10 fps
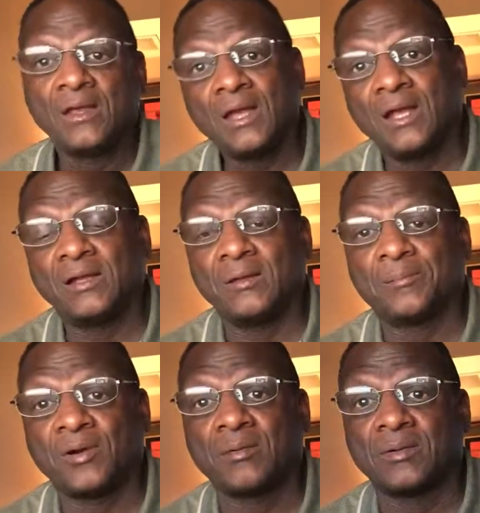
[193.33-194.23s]
Kind
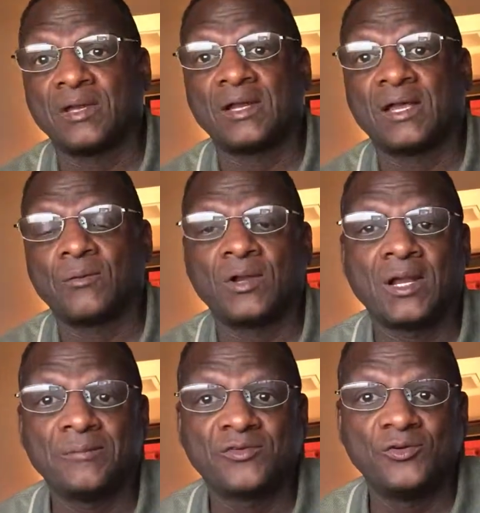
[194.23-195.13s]
of probably like when
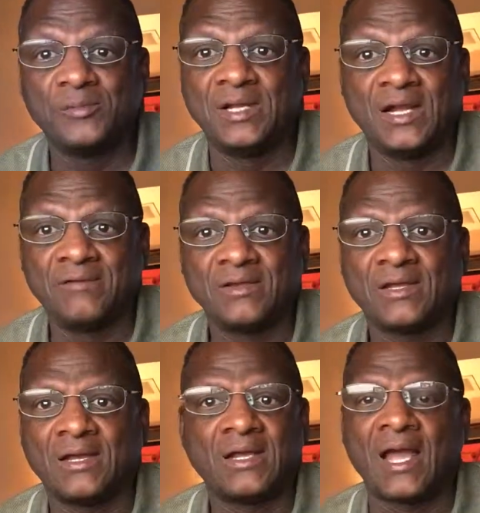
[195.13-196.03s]
I'm scuba
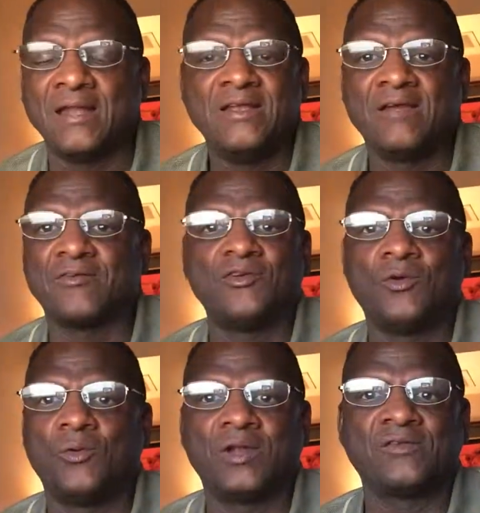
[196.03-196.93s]
diving. I never
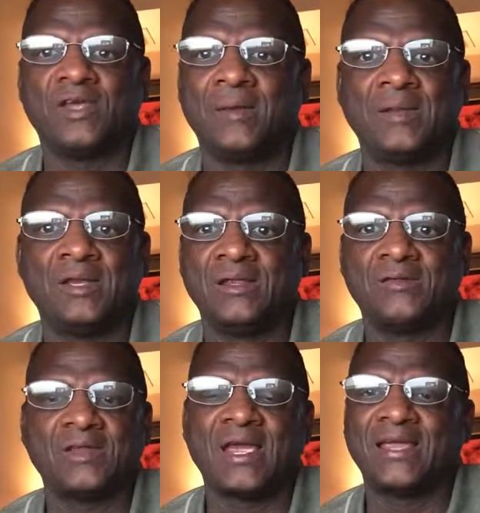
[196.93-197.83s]
know what time it
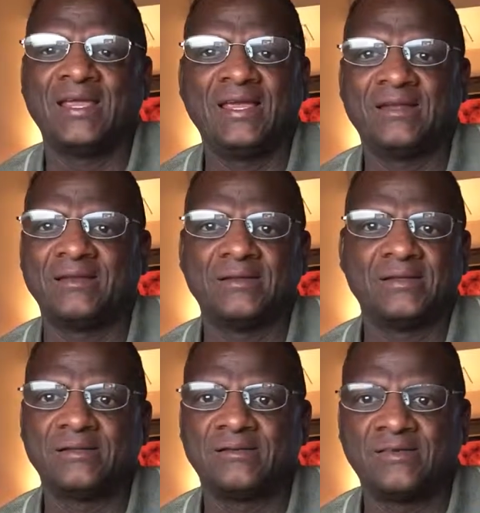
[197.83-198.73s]
is. I can't
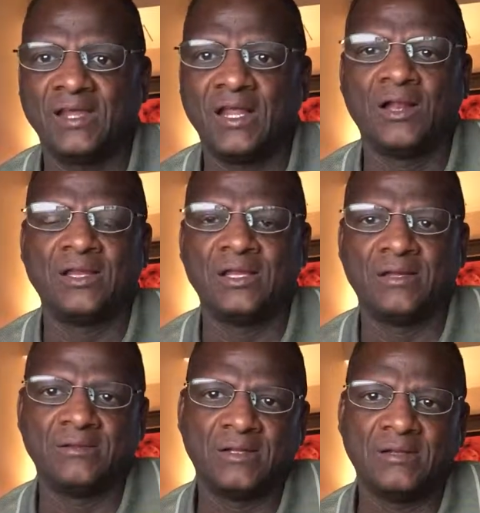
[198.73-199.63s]
tell
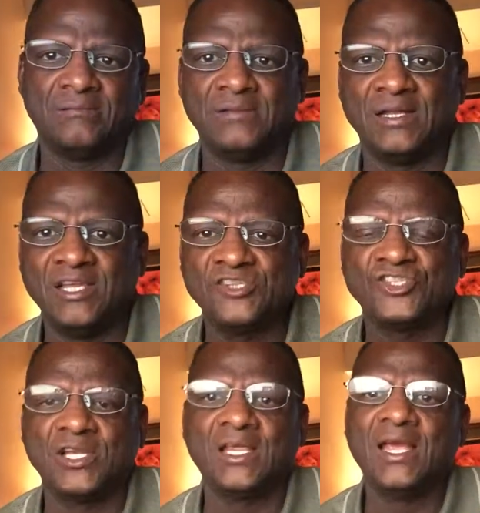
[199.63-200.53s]

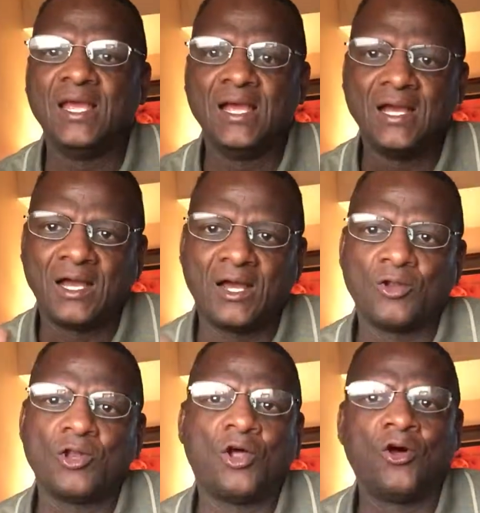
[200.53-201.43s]
initially how
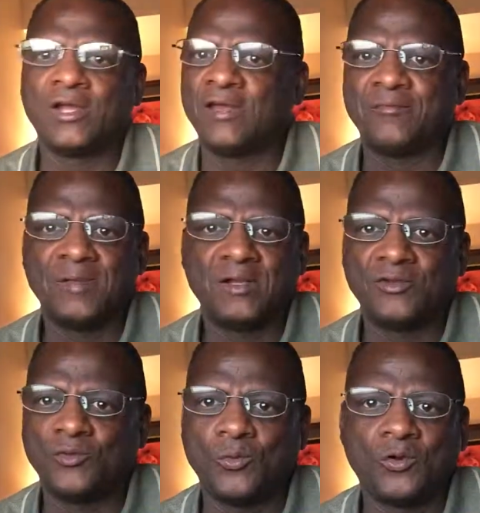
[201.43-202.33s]
long I've been
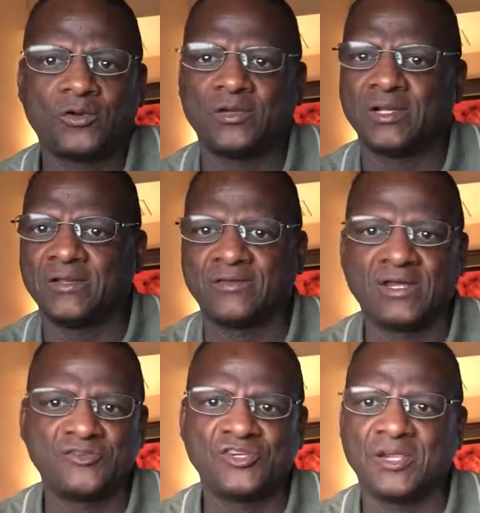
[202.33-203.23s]
underwater unless
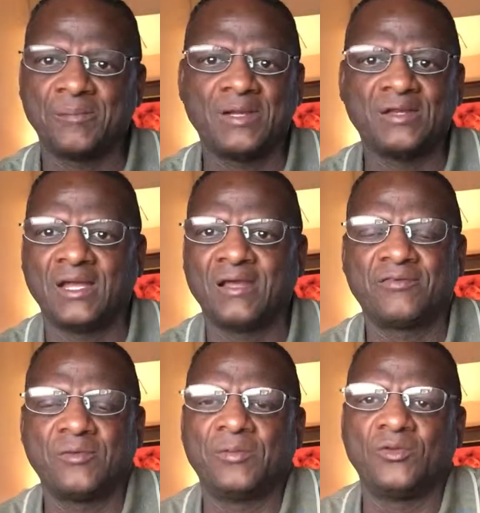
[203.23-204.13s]
I check my
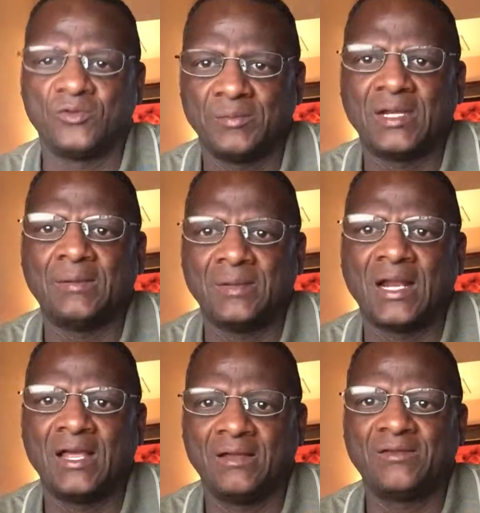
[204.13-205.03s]
dive computer, but
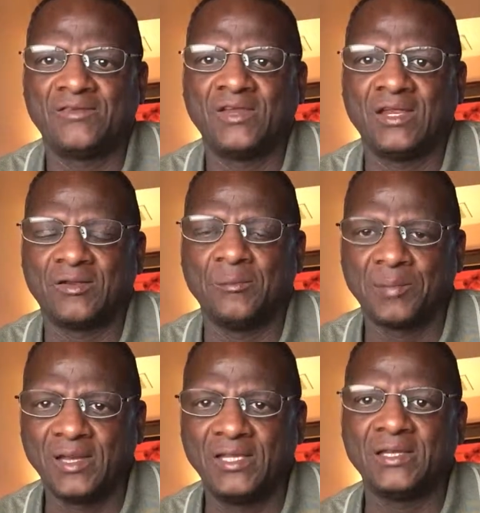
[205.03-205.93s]
I understand
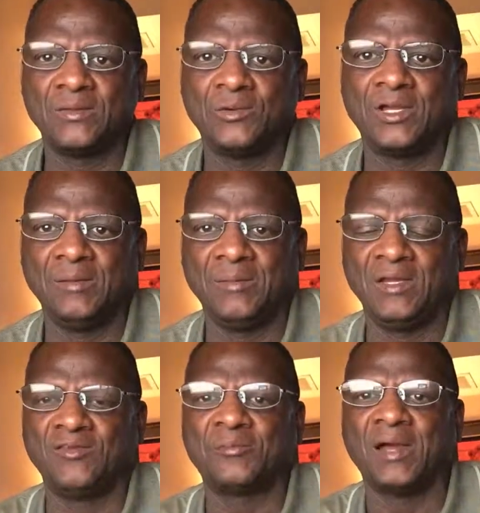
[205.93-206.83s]
completely what he
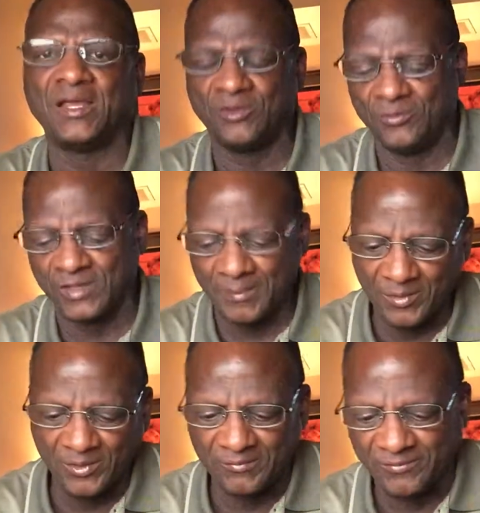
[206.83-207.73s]
means by
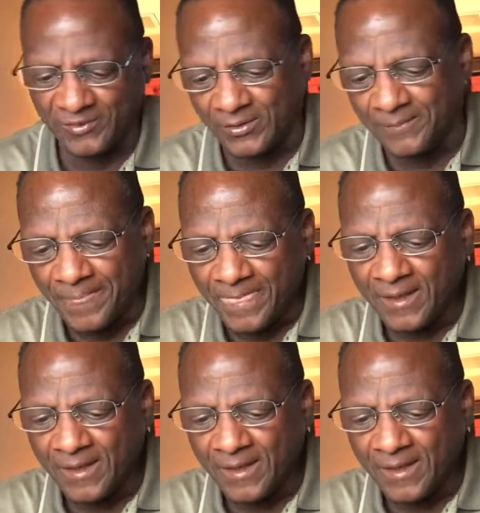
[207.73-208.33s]
eudaimonium flow.